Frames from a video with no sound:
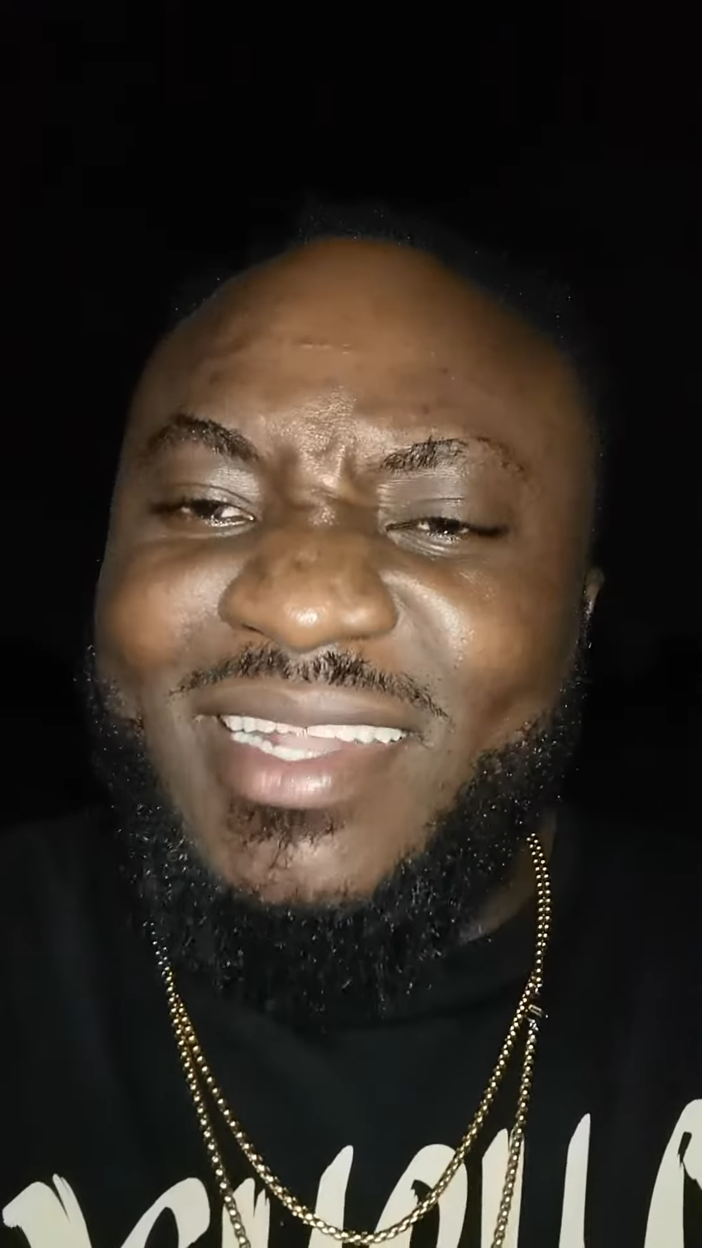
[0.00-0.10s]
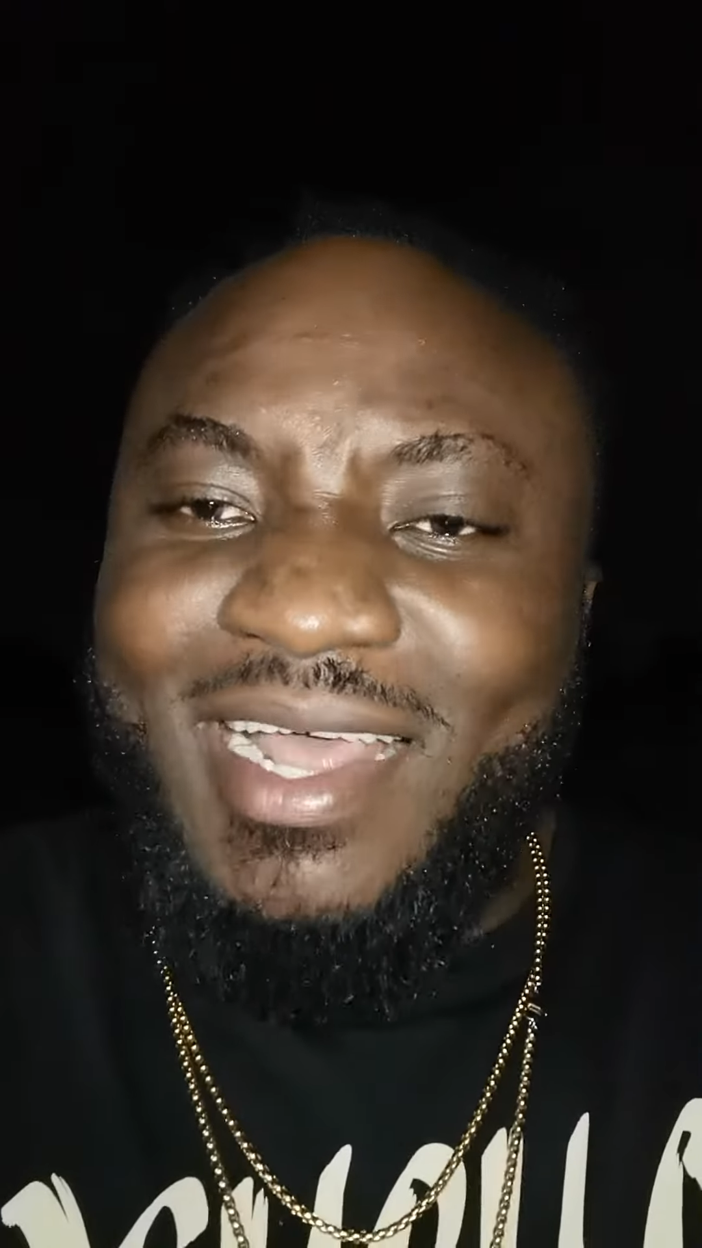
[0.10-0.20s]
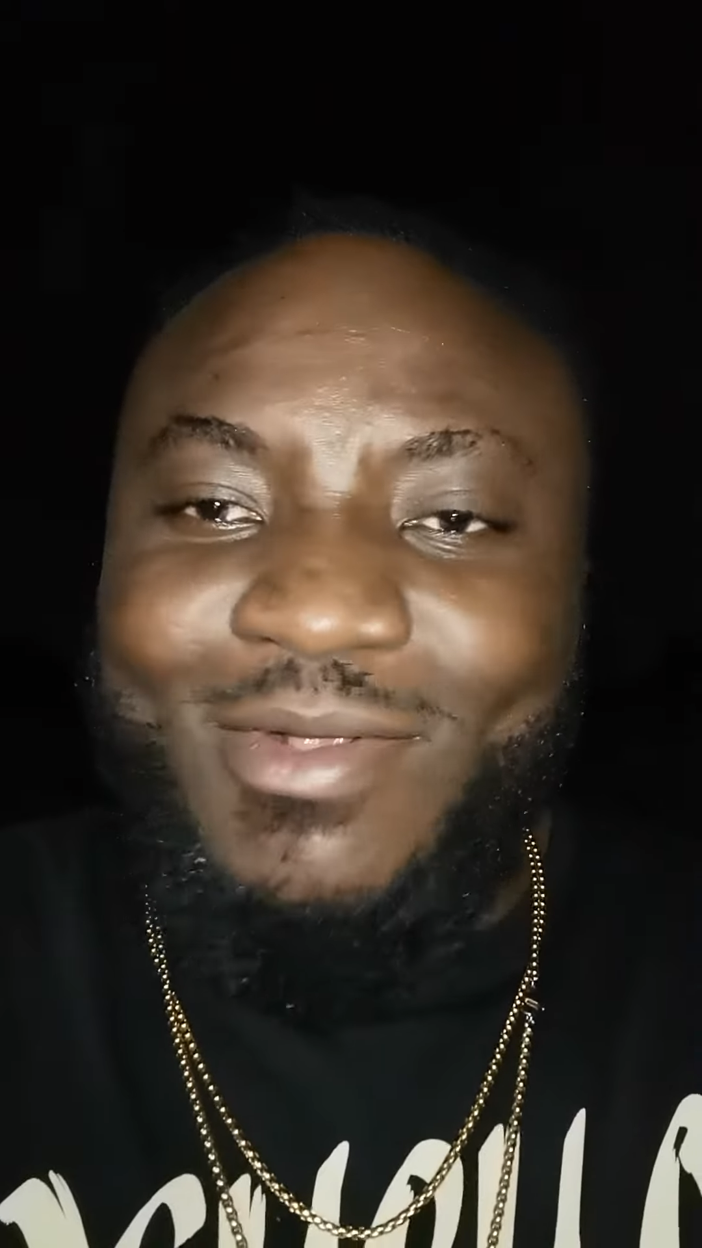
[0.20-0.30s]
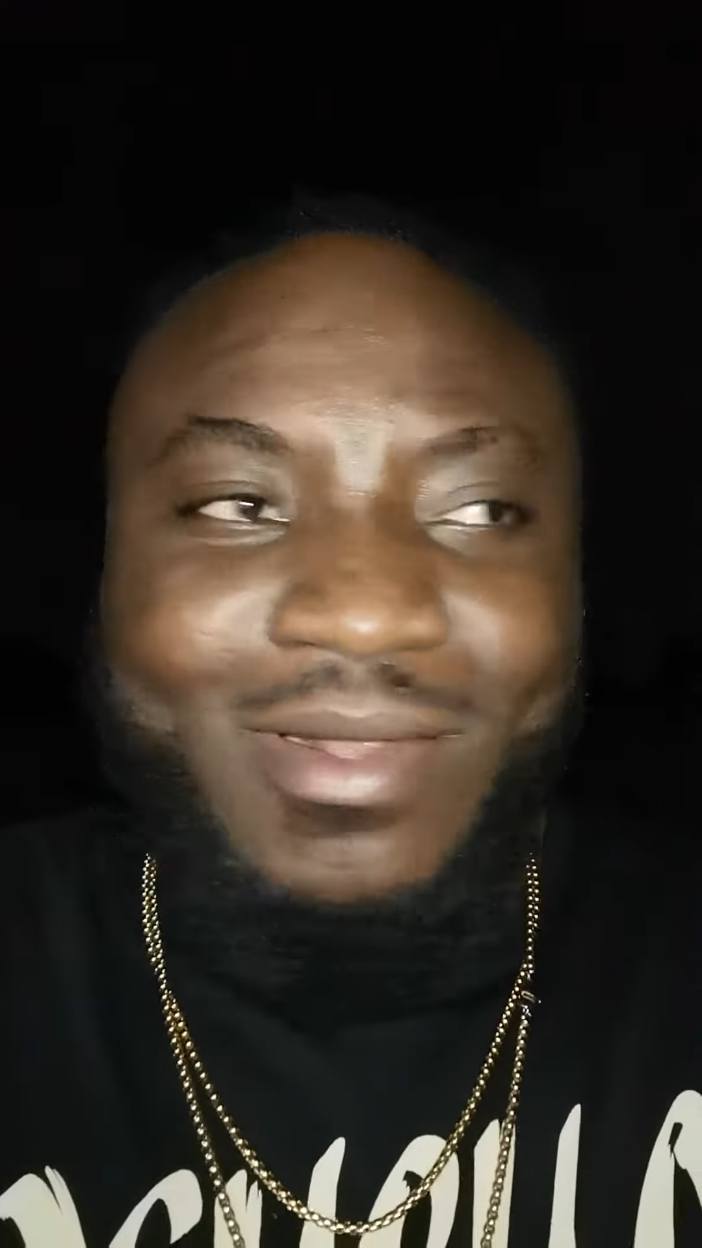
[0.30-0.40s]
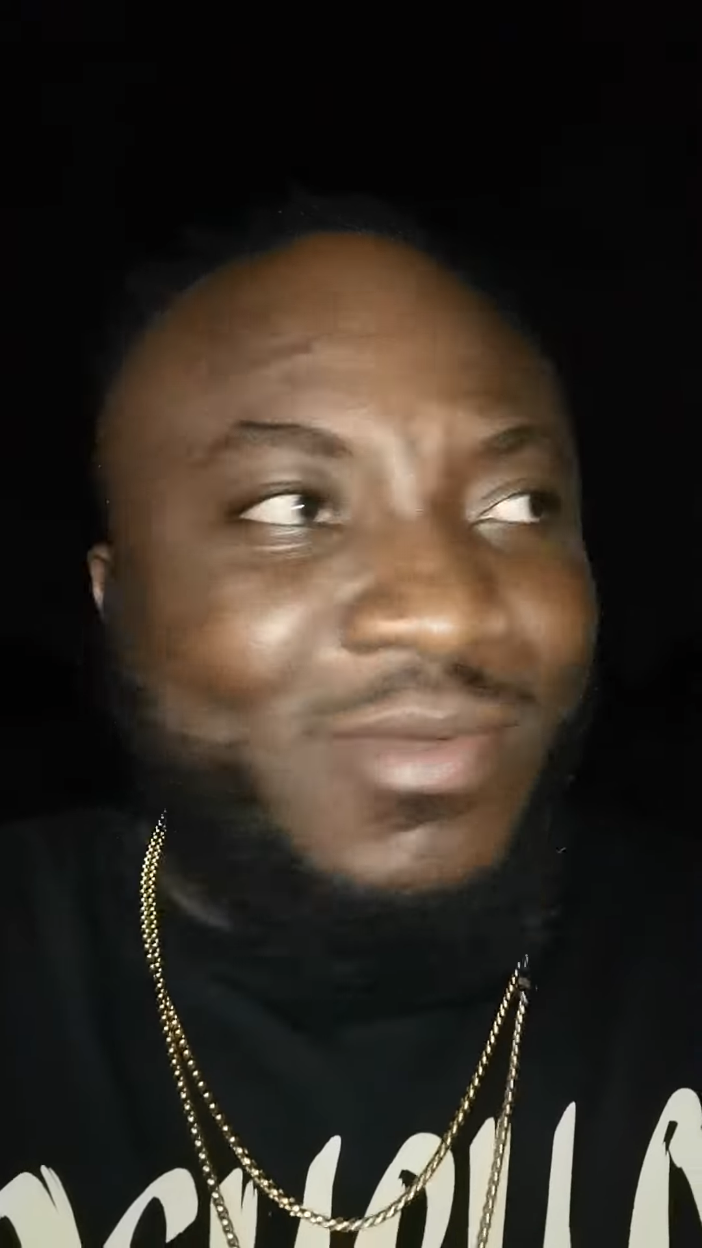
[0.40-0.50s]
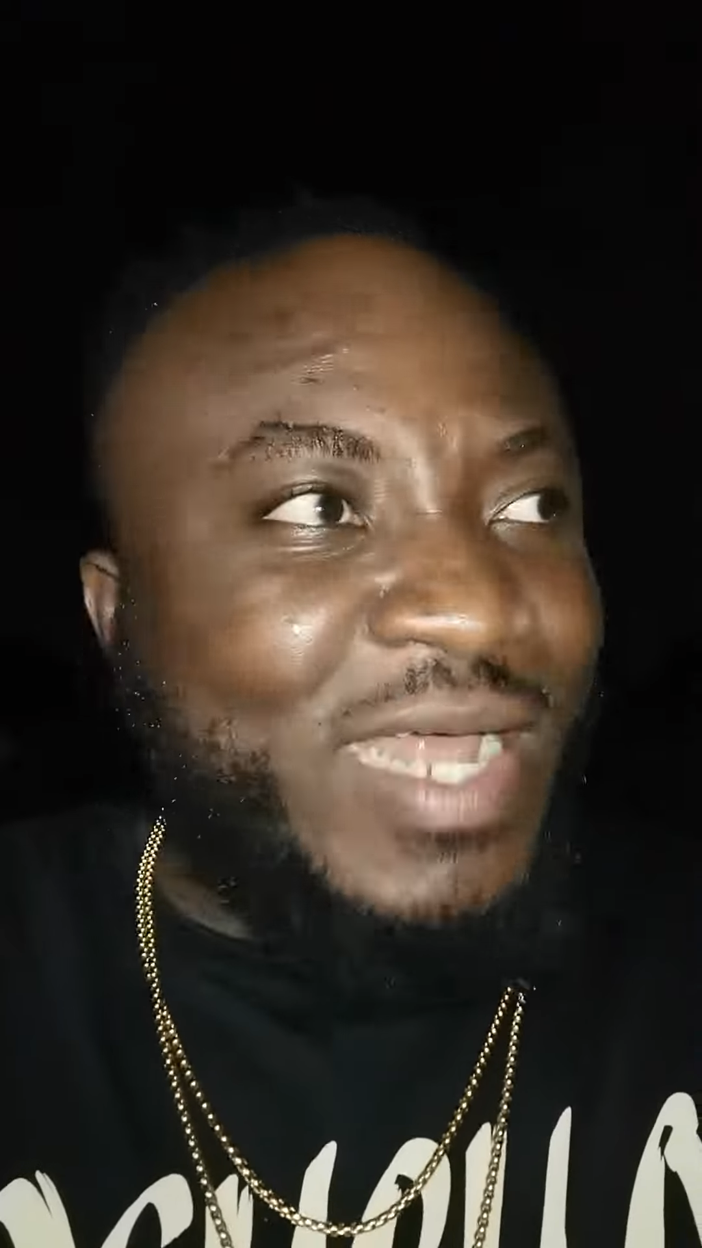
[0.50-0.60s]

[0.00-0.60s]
you know.